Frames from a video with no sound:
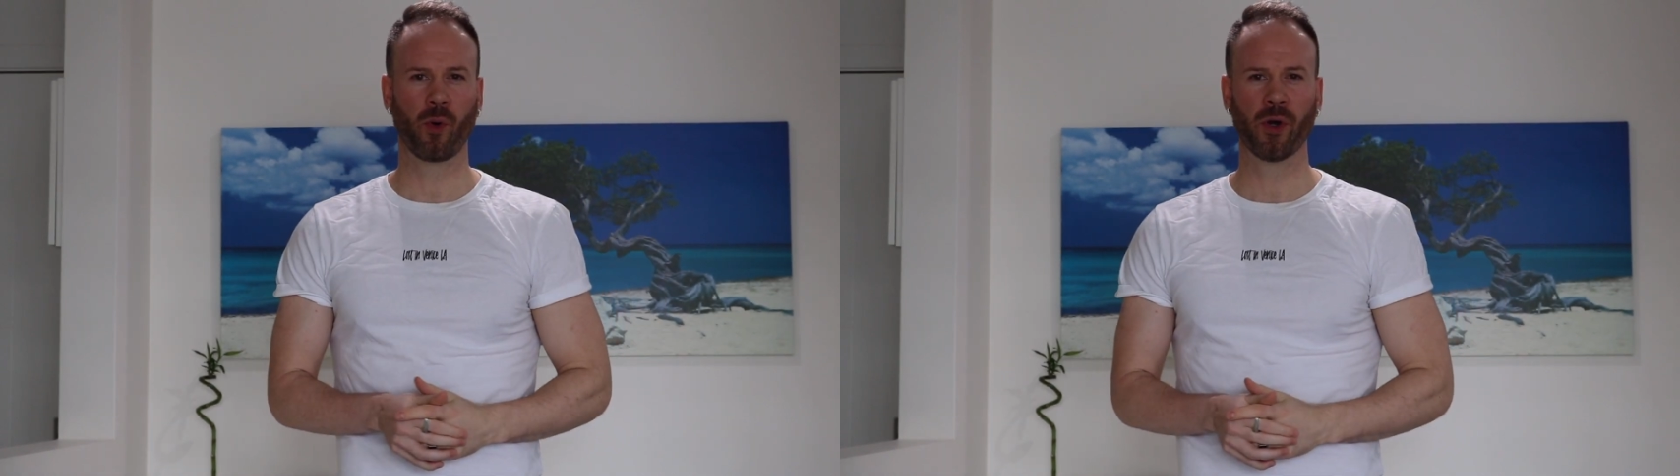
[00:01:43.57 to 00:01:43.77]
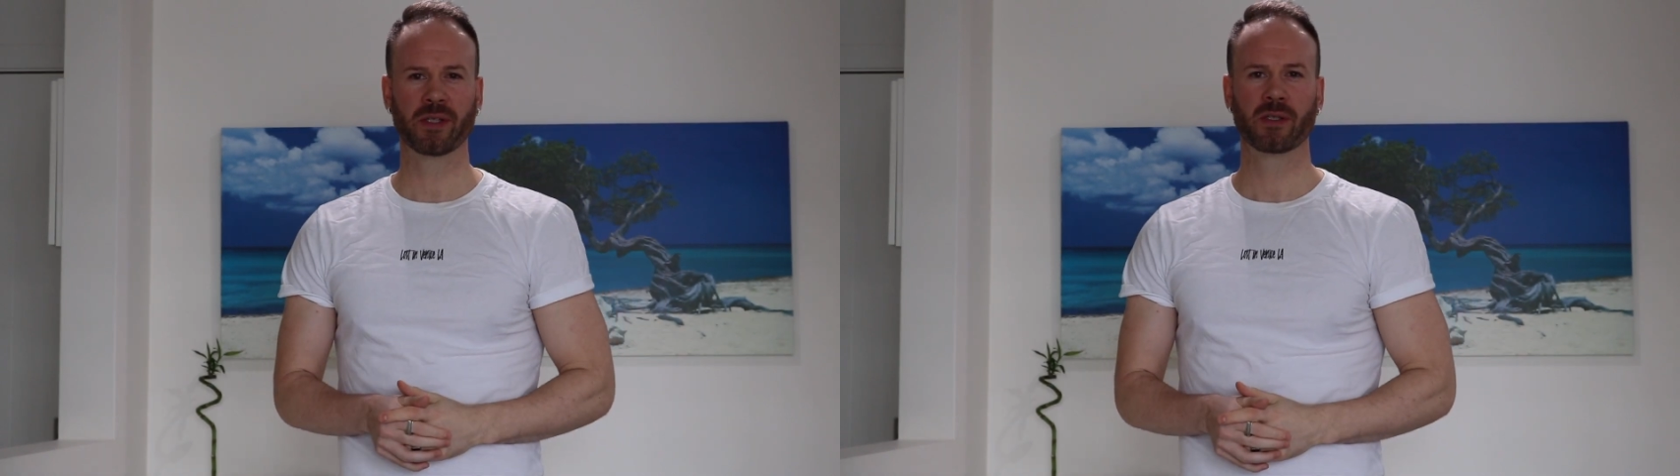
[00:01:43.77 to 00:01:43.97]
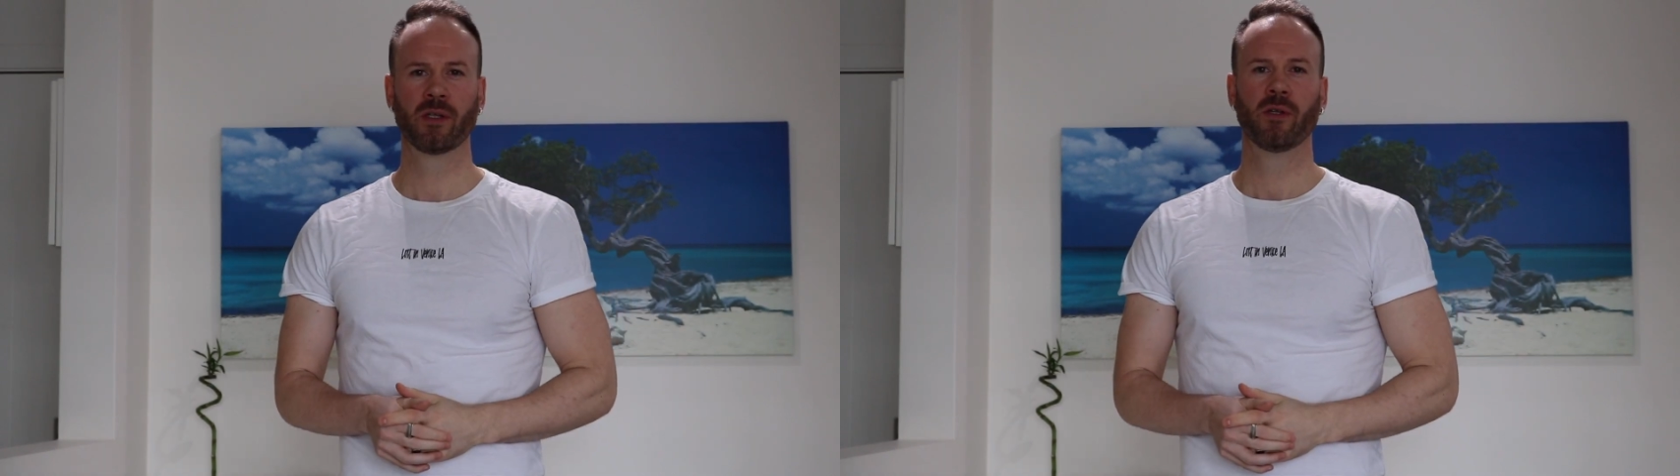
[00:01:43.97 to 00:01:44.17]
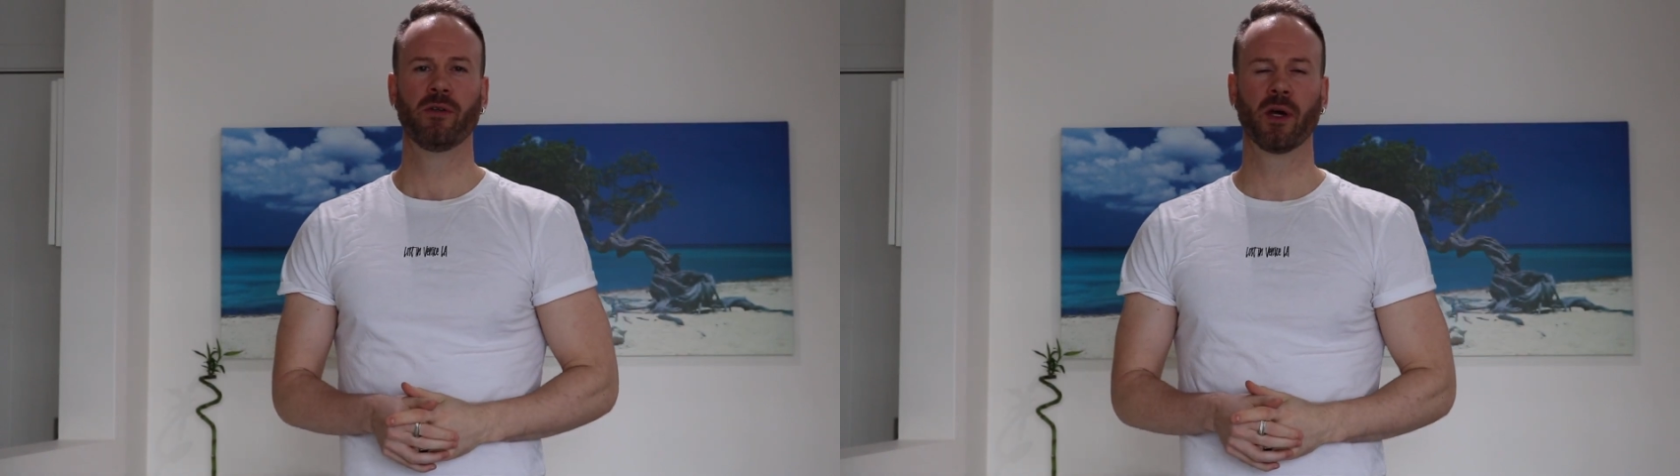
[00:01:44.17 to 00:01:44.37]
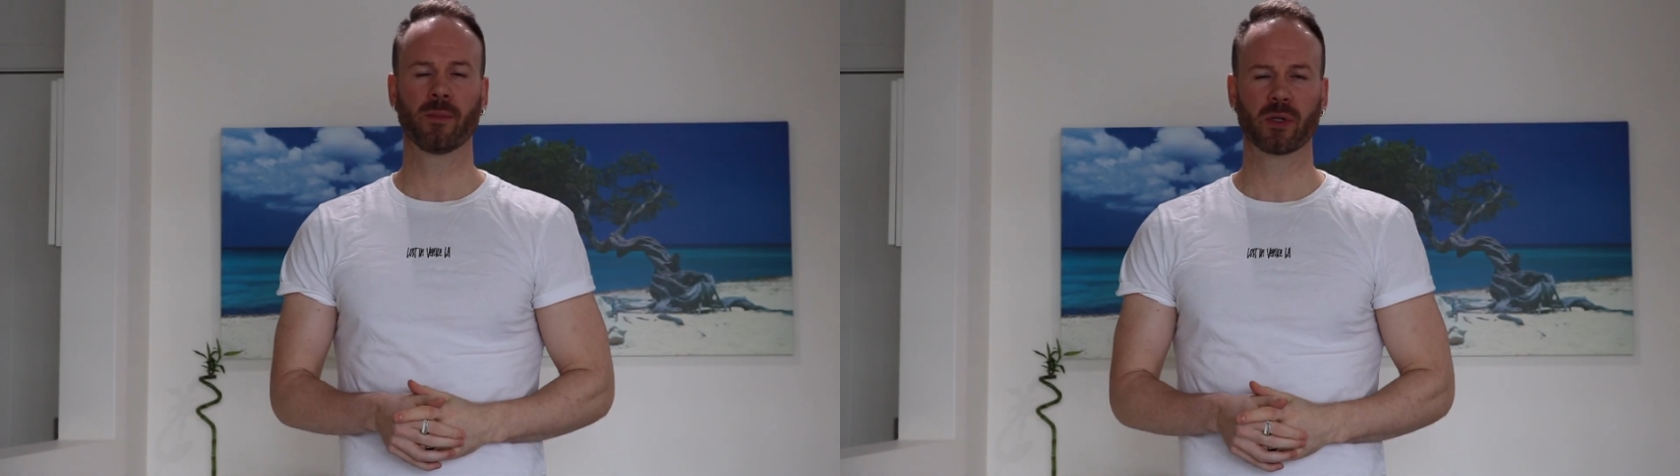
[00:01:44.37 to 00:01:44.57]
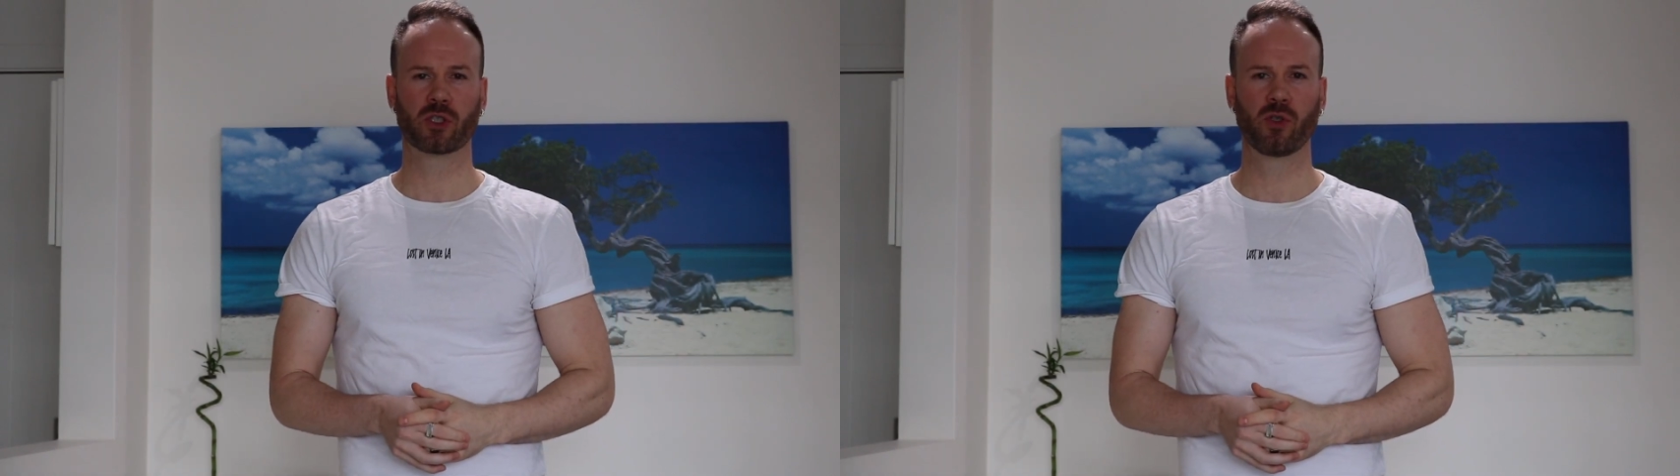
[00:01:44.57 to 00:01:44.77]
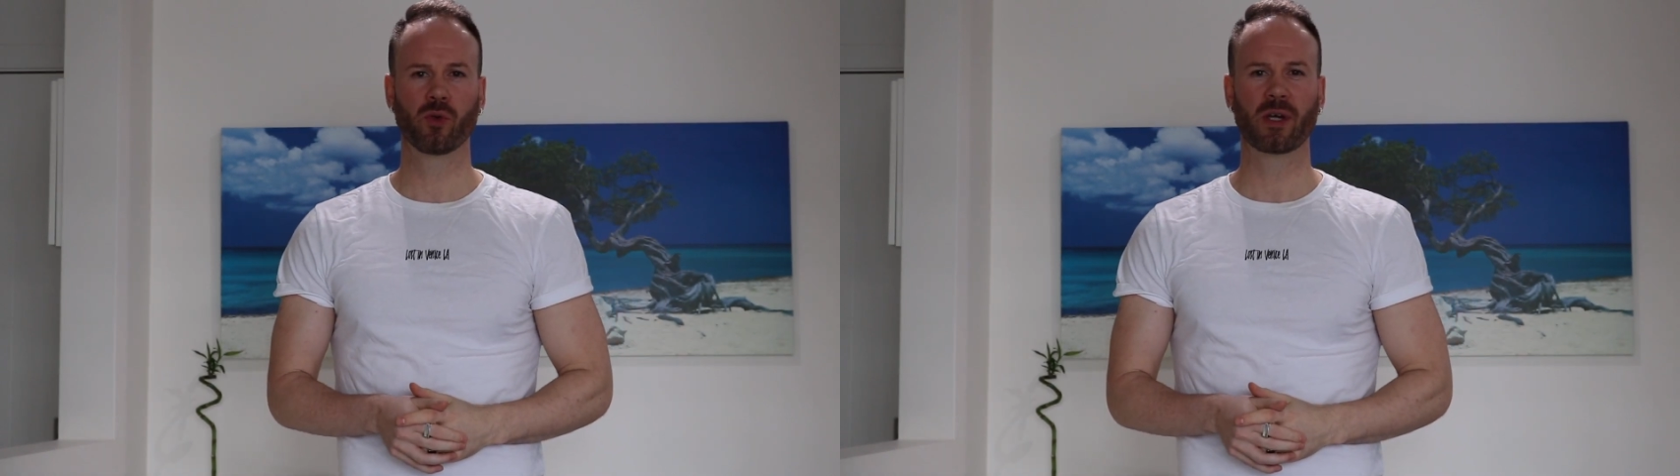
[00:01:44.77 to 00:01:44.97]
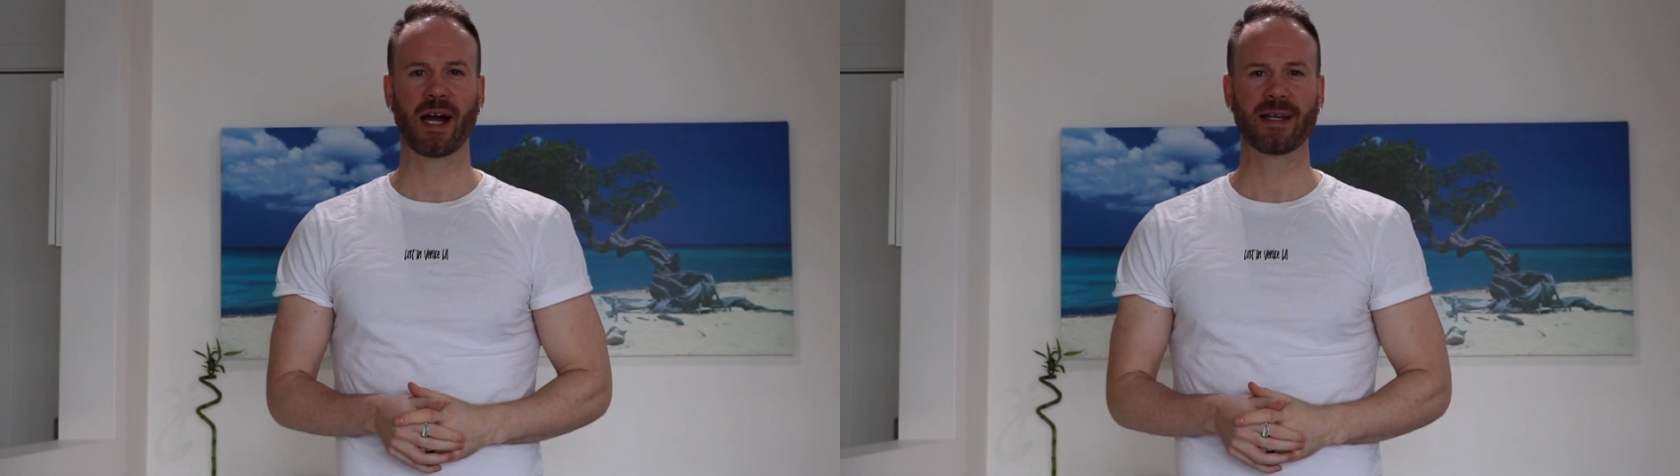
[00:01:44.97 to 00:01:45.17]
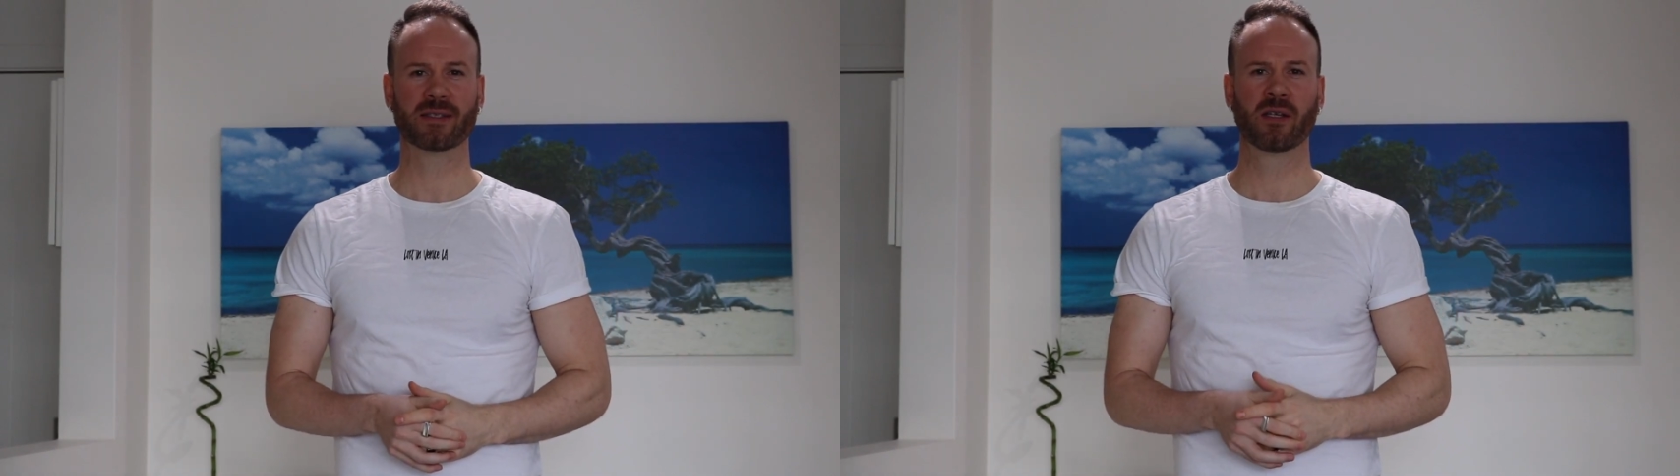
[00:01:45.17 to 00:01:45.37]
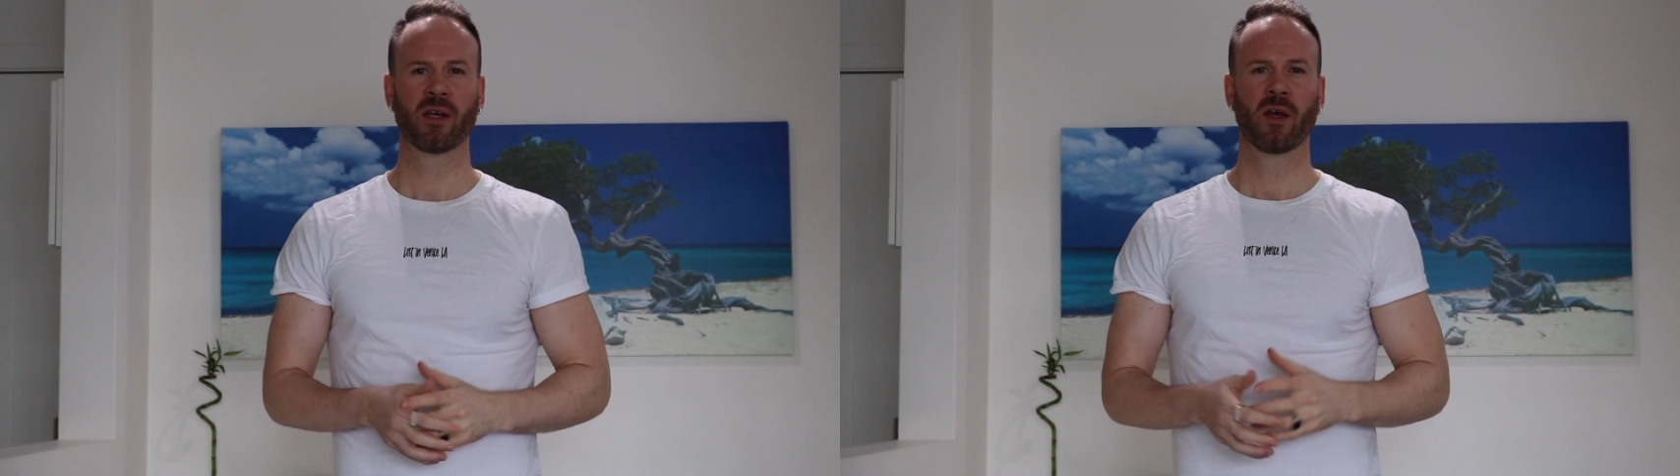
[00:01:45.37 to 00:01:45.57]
point number two, guys,